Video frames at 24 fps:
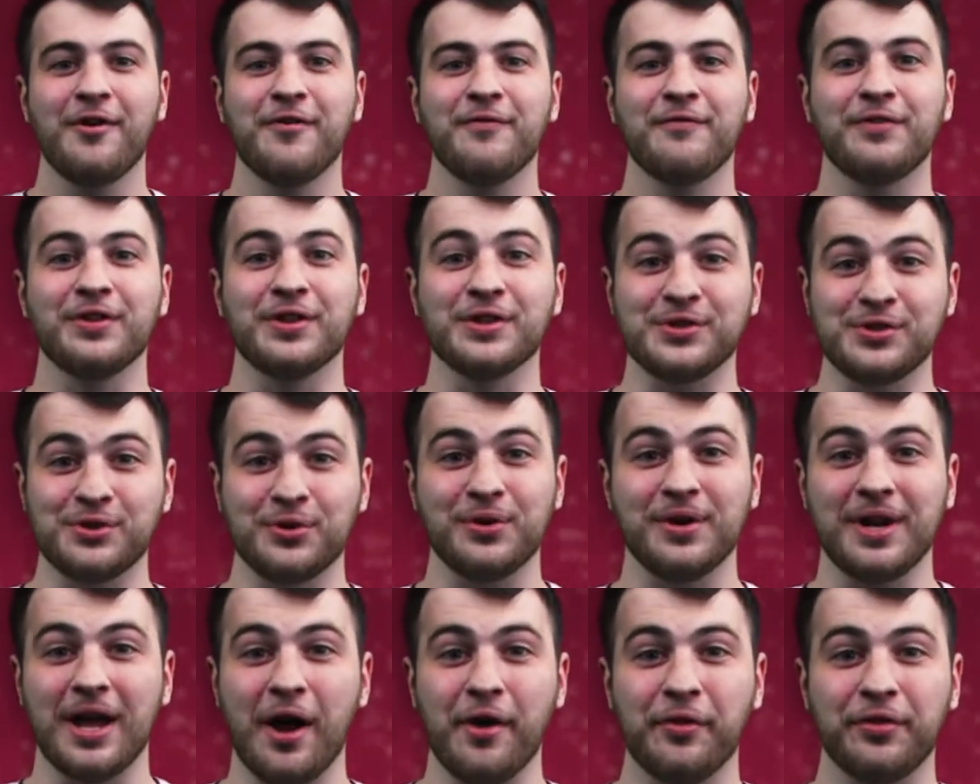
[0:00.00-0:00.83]
For the
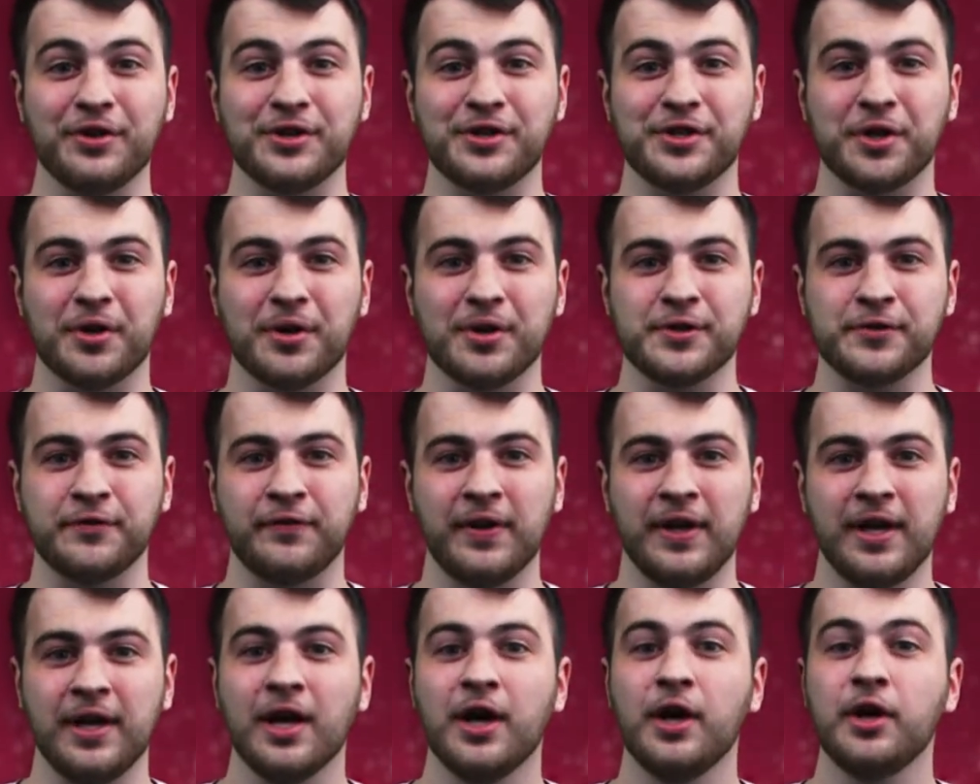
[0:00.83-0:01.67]
student health insurance
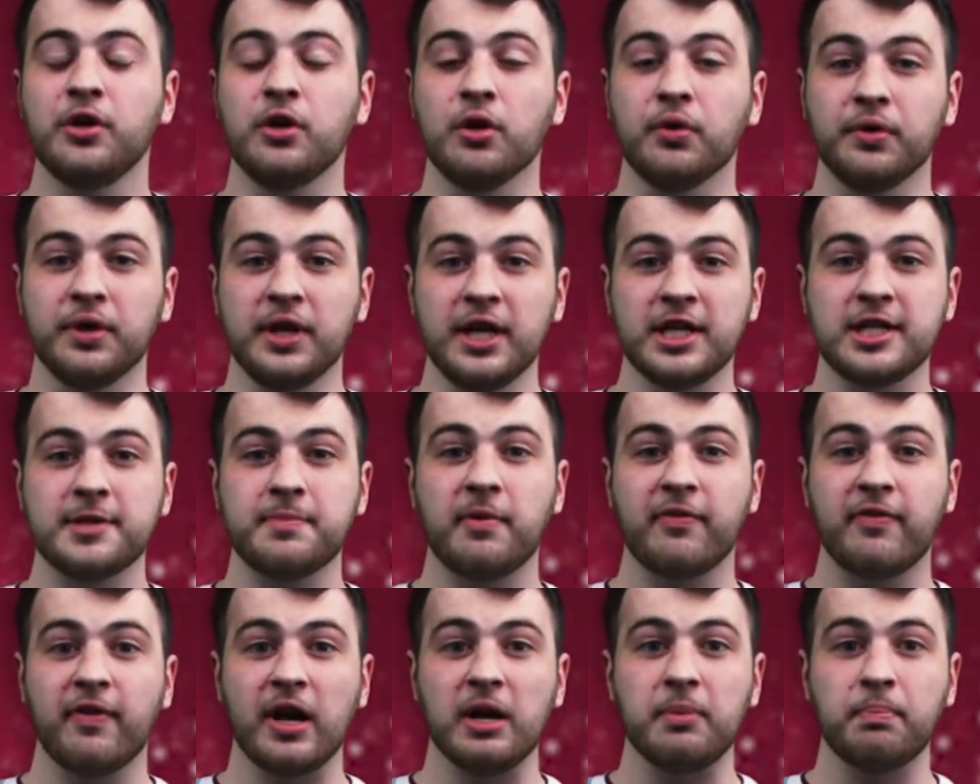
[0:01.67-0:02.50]
fee, you'll need to
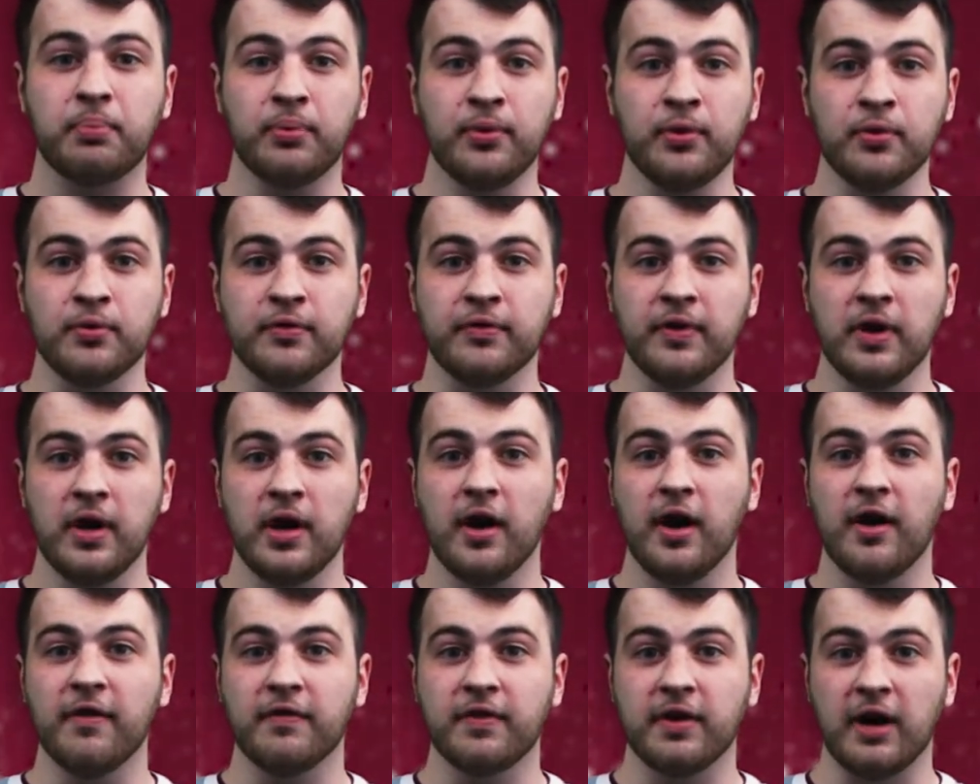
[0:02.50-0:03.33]
provide
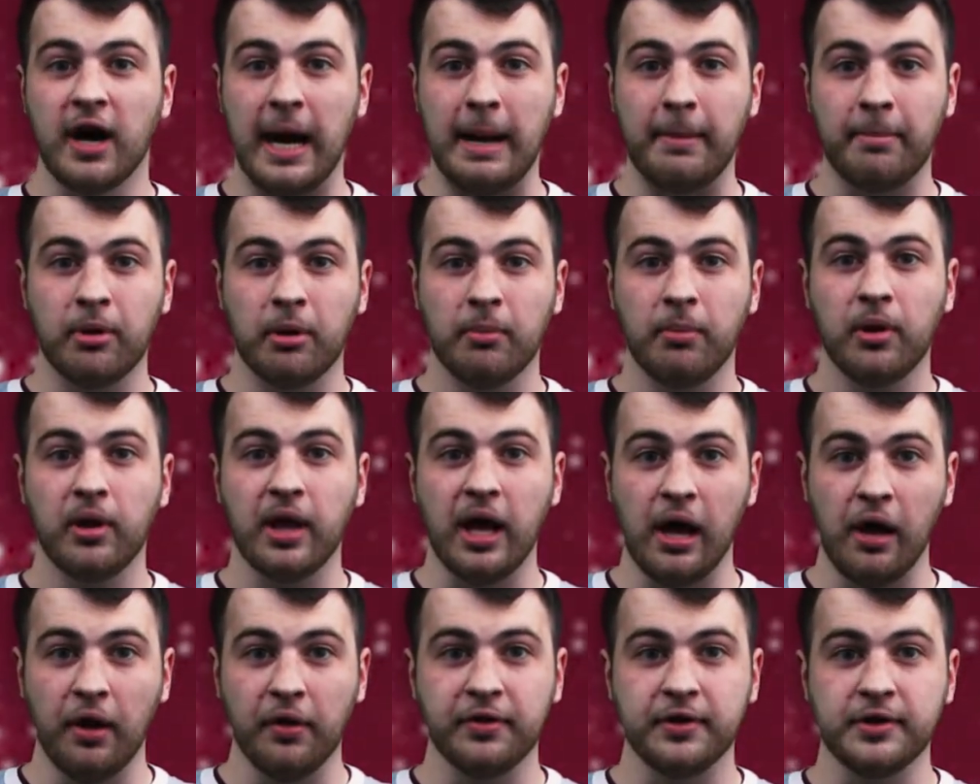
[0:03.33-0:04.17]
proof of comparable
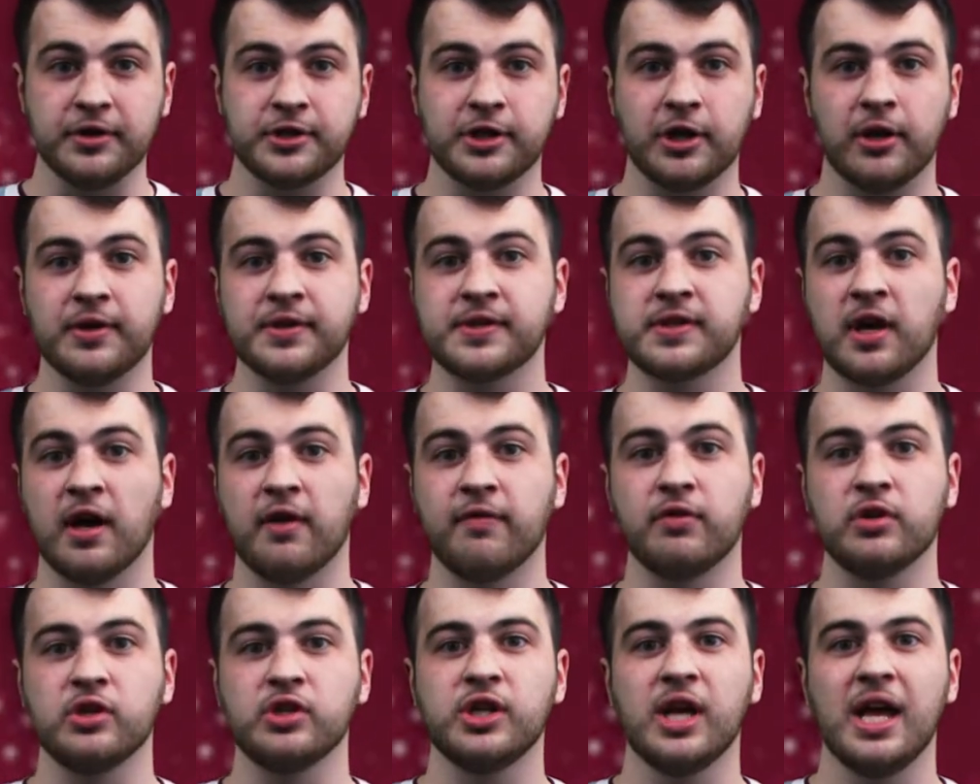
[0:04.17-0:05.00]
health insurance
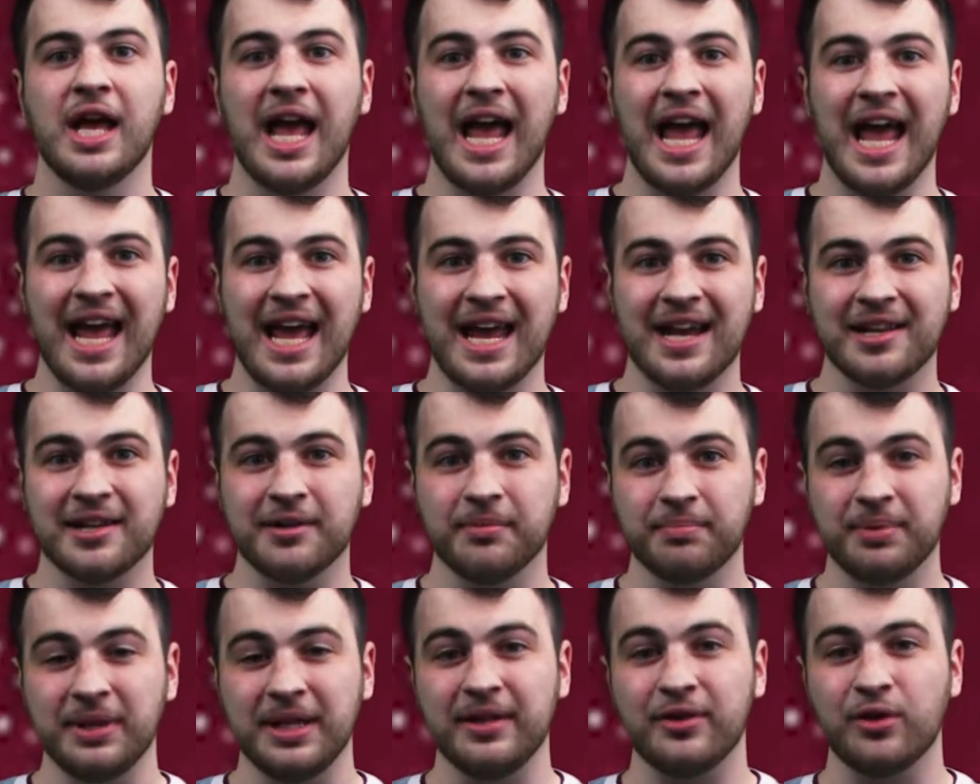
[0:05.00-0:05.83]
coverage and
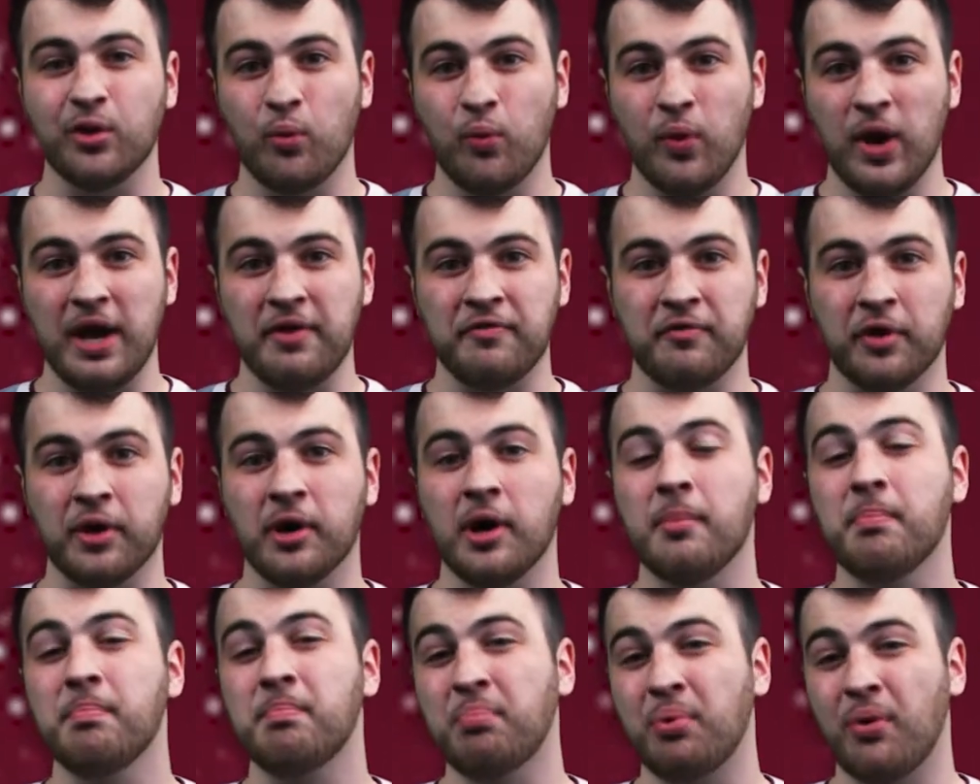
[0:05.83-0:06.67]
complete the waiver
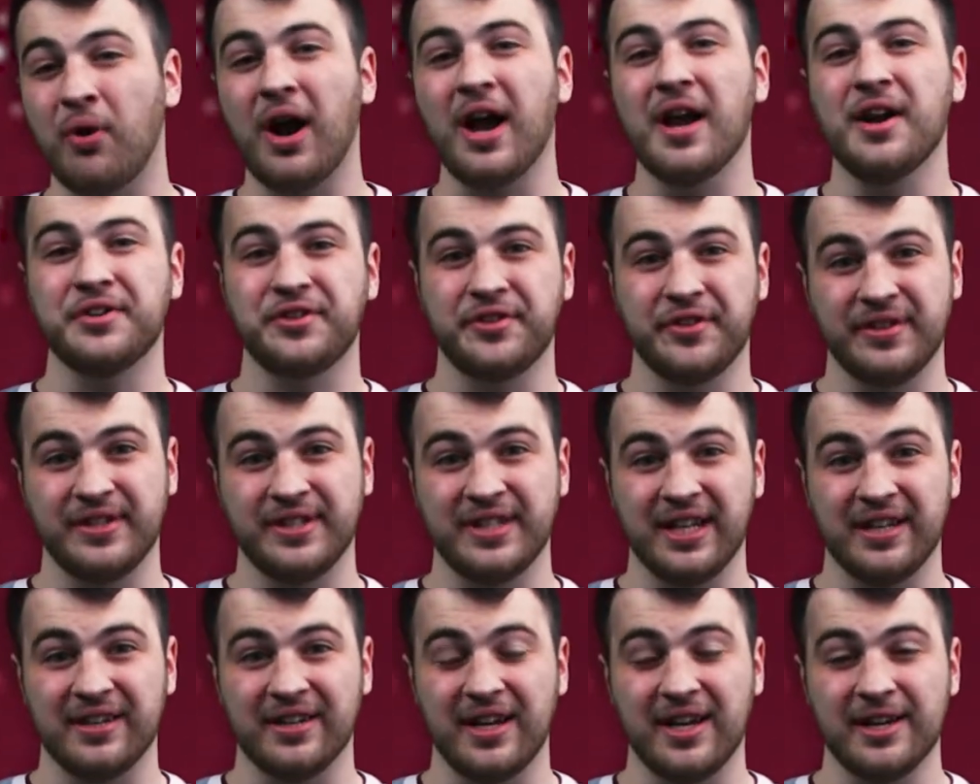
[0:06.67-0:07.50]
prior to the
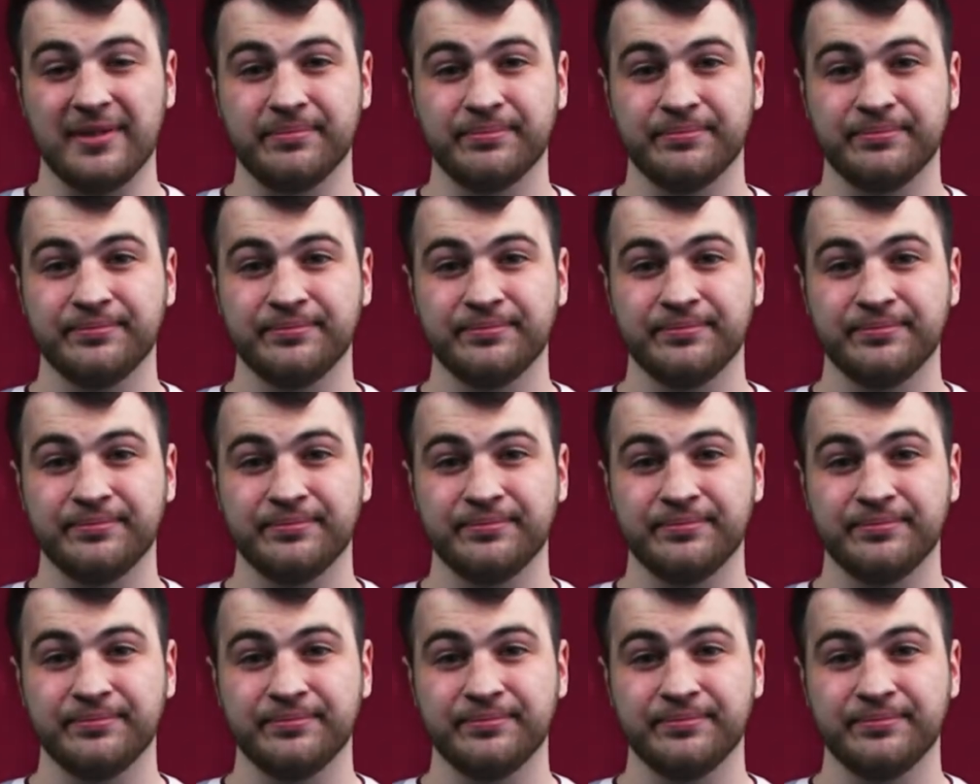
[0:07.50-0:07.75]
deadline.